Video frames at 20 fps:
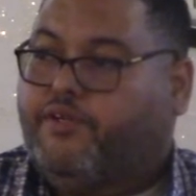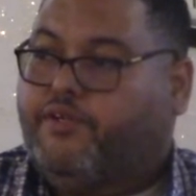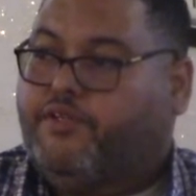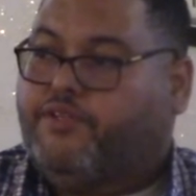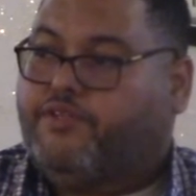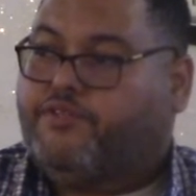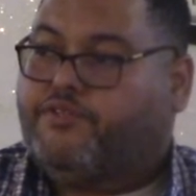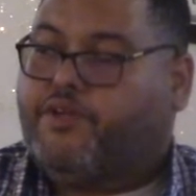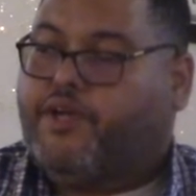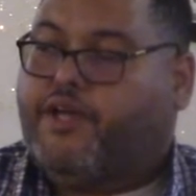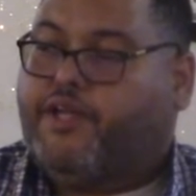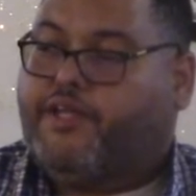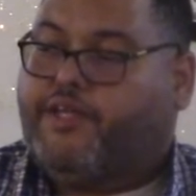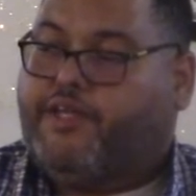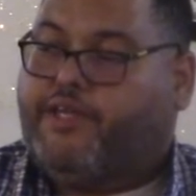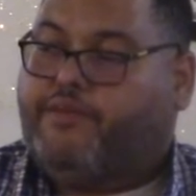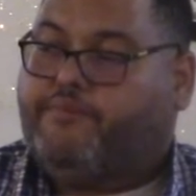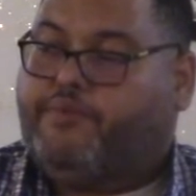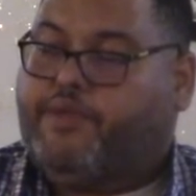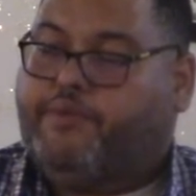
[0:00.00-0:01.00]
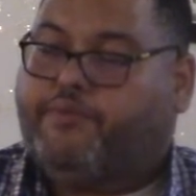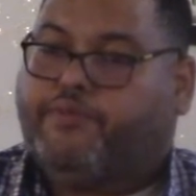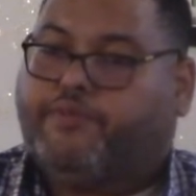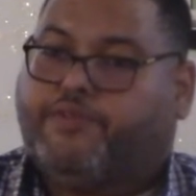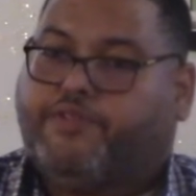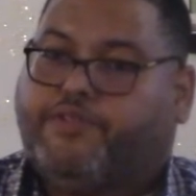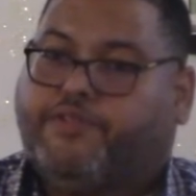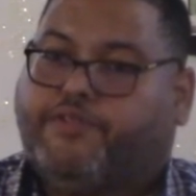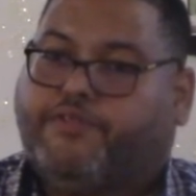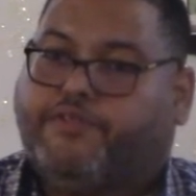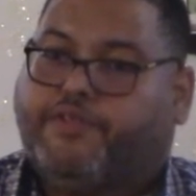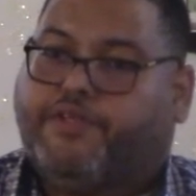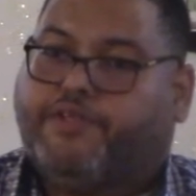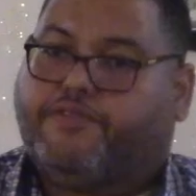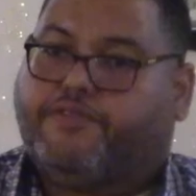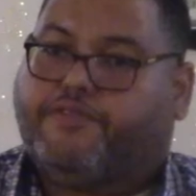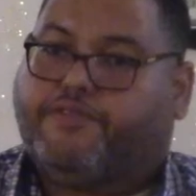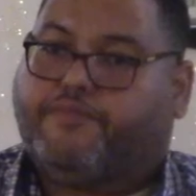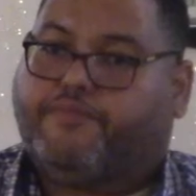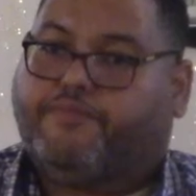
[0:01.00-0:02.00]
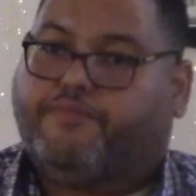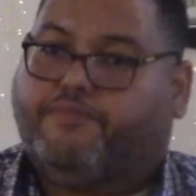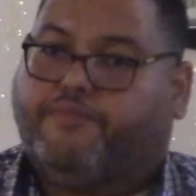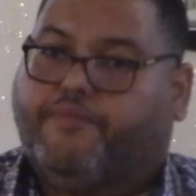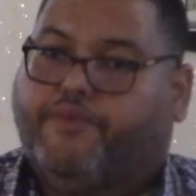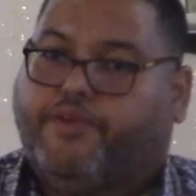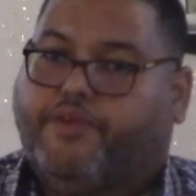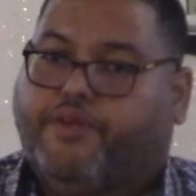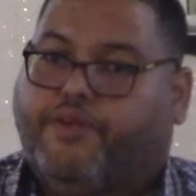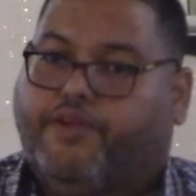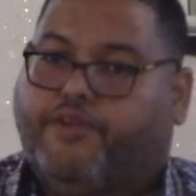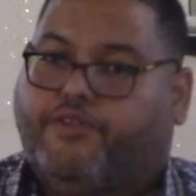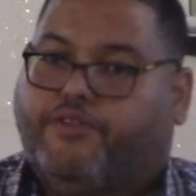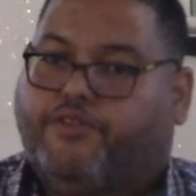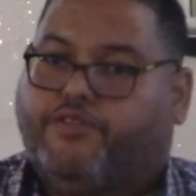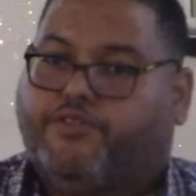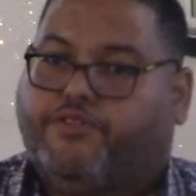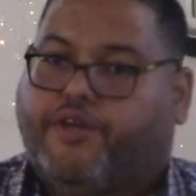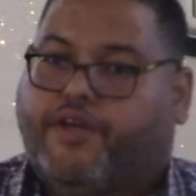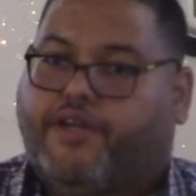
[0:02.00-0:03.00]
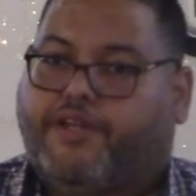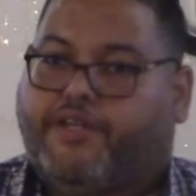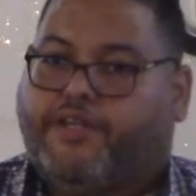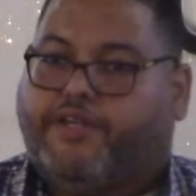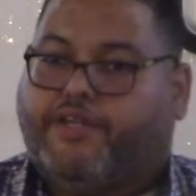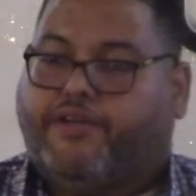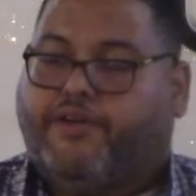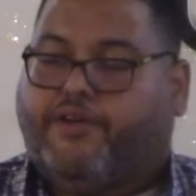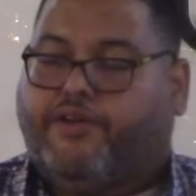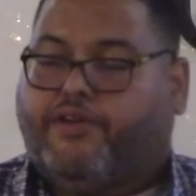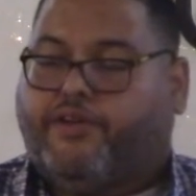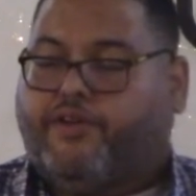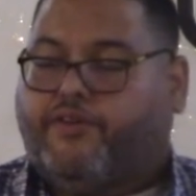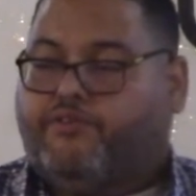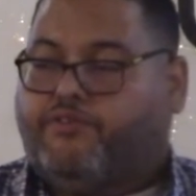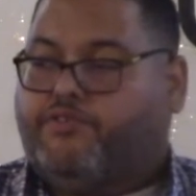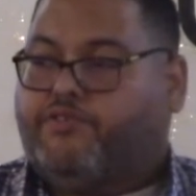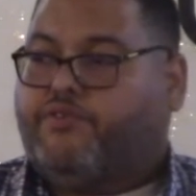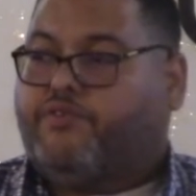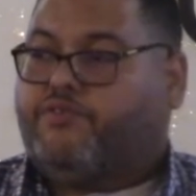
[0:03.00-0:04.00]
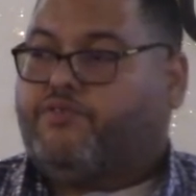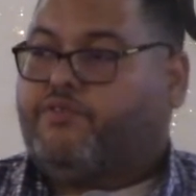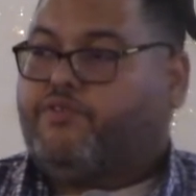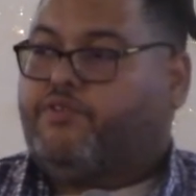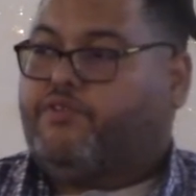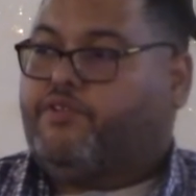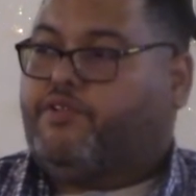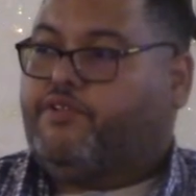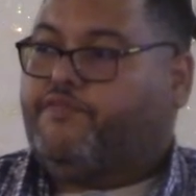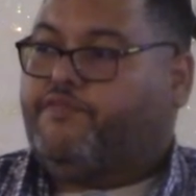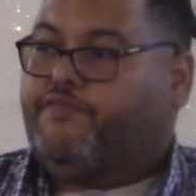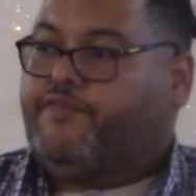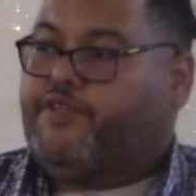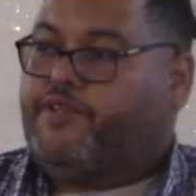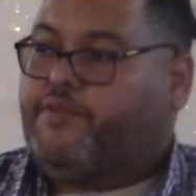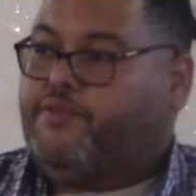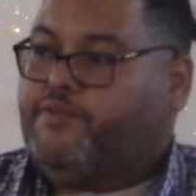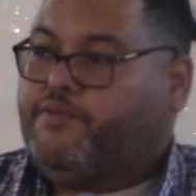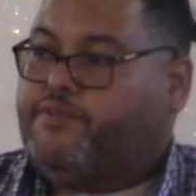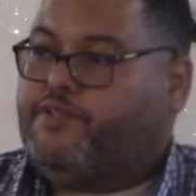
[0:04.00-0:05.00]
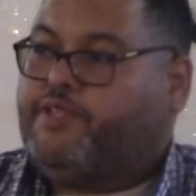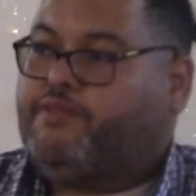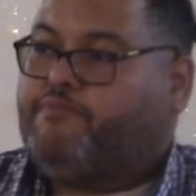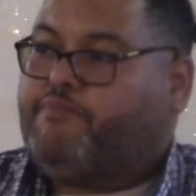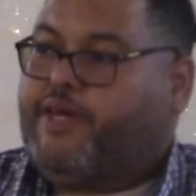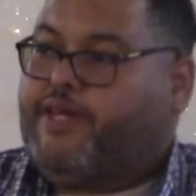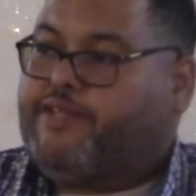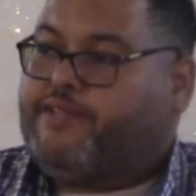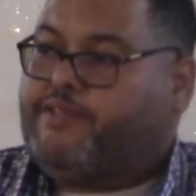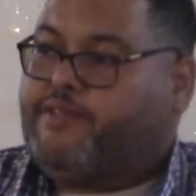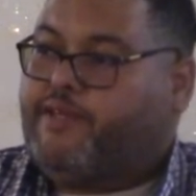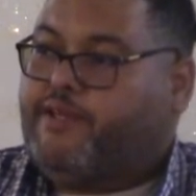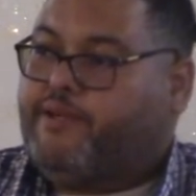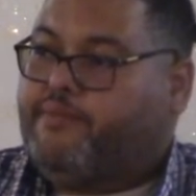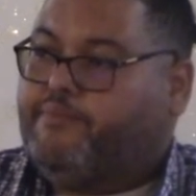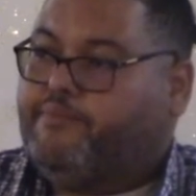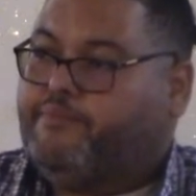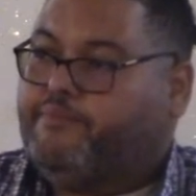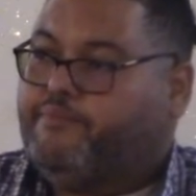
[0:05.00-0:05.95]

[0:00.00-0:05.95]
They're trying to get people to do this. They're trying to get our young children confused and messed up.